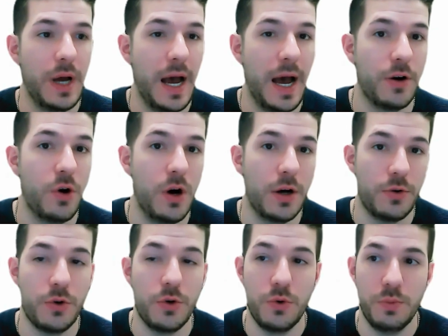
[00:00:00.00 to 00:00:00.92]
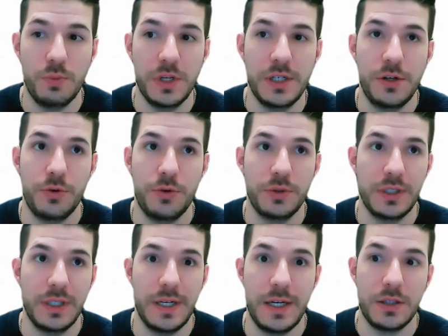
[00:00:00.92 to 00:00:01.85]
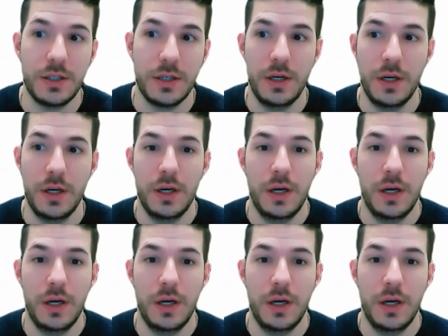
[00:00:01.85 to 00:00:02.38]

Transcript: add on, or no material delays